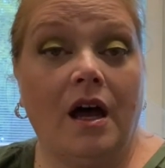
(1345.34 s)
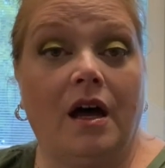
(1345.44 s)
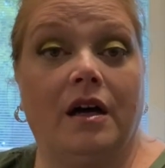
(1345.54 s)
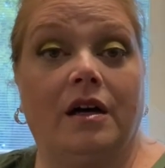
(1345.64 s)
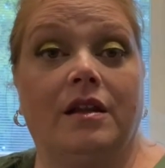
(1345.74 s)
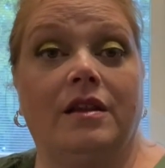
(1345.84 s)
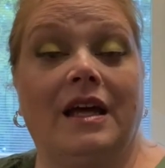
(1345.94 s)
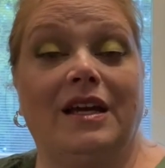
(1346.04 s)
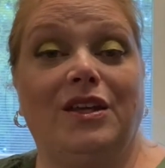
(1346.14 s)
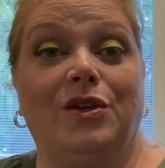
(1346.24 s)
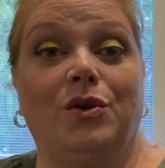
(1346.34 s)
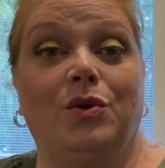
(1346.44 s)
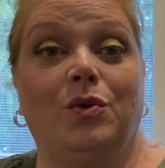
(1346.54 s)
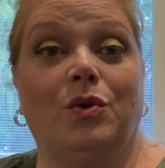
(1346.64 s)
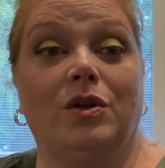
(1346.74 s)
that
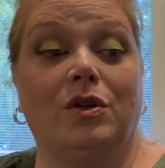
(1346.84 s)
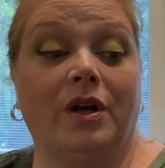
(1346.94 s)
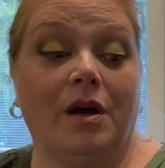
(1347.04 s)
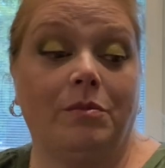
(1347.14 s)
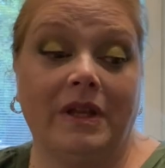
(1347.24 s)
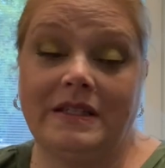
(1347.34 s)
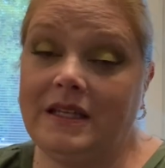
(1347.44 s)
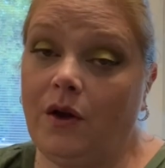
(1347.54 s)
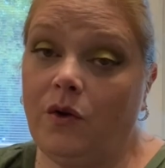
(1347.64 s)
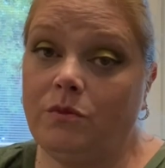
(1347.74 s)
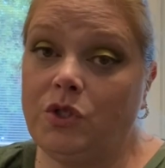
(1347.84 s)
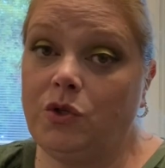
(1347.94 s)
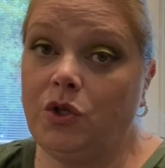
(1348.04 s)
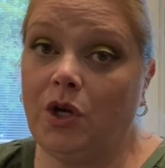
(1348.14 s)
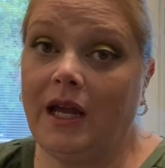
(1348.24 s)
you look up Leslie Odom
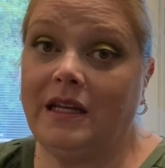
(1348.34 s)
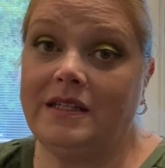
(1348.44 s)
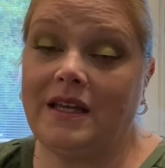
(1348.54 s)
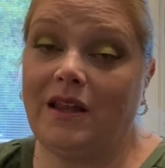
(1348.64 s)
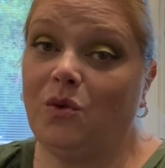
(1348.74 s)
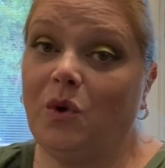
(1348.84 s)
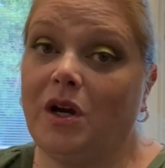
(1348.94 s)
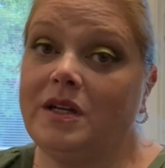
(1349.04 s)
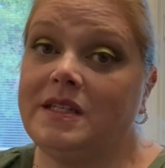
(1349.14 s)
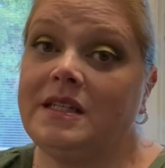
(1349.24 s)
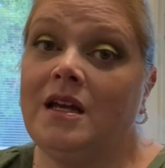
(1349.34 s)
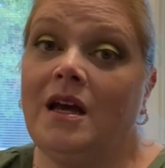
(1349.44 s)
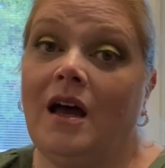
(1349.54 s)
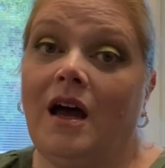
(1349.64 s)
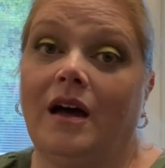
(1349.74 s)
Jr. and his other works.
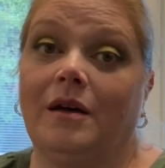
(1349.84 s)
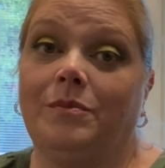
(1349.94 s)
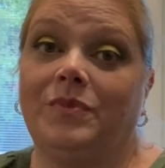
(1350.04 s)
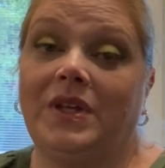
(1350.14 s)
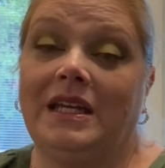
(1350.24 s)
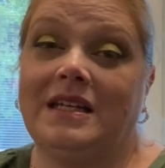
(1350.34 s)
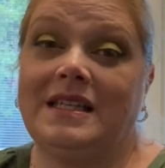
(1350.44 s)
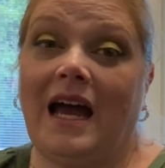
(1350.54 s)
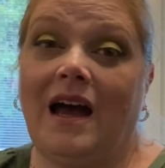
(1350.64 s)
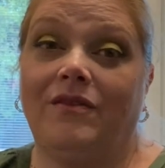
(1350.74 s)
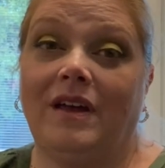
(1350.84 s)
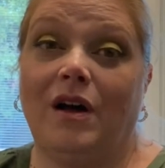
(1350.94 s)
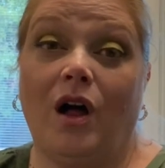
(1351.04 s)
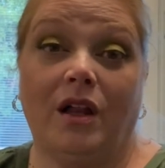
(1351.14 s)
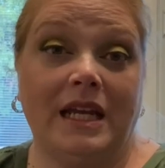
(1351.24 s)
He does have a
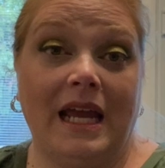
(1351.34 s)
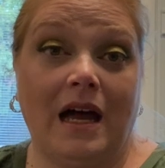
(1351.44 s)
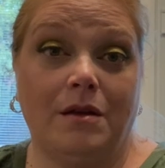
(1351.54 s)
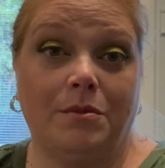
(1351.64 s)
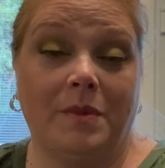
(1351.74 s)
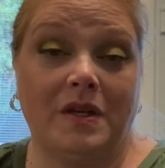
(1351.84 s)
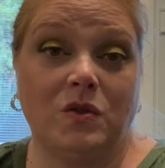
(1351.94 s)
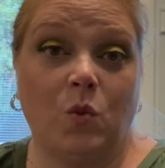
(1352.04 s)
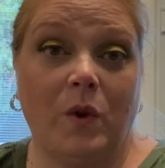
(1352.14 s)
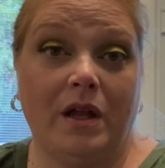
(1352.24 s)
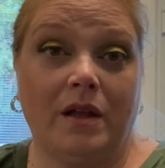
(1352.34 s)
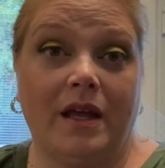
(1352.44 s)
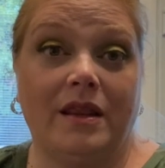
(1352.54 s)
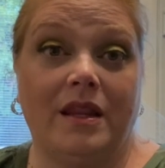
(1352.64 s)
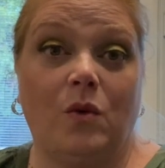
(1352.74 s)
holiday album as well,
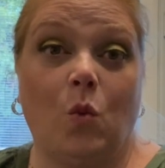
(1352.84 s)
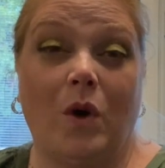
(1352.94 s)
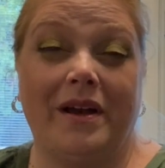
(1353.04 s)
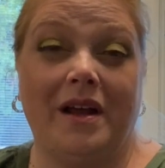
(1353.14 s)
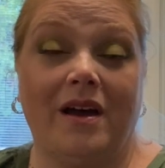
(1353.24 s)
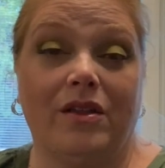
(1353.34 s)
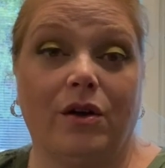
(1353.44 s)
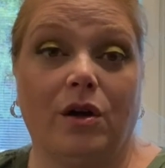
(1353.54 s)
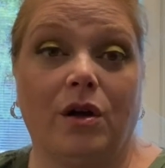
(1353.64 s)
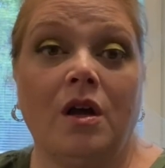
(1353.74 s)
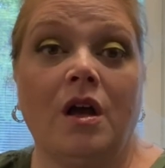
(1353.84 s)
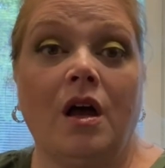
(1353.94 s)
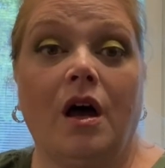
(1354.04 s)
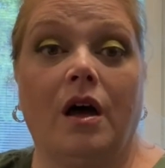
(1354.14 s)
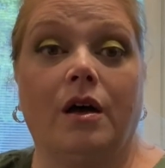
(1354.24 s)
and then one other
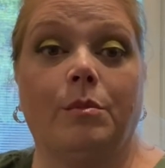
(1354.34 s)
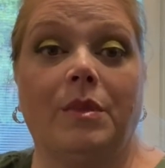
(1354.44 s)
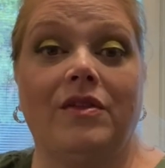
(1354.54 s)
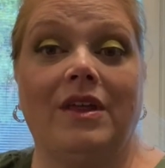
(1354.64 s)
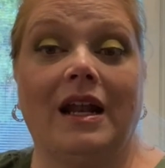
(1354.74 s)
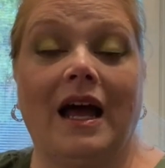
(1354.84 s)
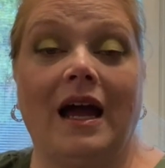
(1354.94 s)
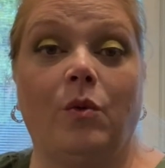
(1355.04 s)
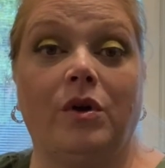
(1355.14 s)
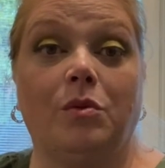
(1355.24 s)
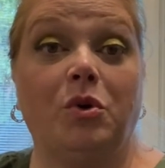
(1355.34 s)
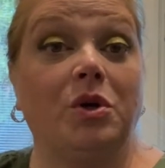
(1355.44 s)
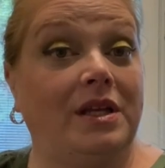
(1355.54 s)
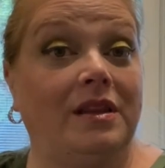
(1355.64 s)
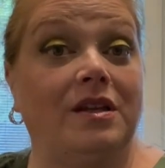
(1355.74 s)
that I will
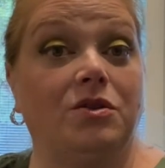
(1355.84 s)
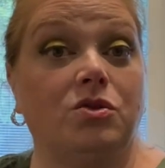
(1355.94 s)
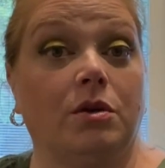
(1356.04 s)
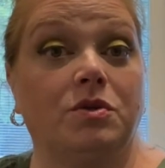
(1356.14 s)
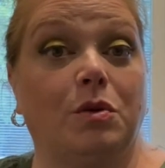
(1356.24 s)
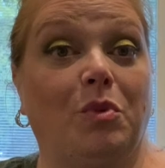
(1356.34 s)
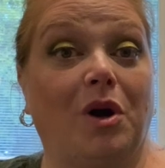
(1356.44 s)
put in the description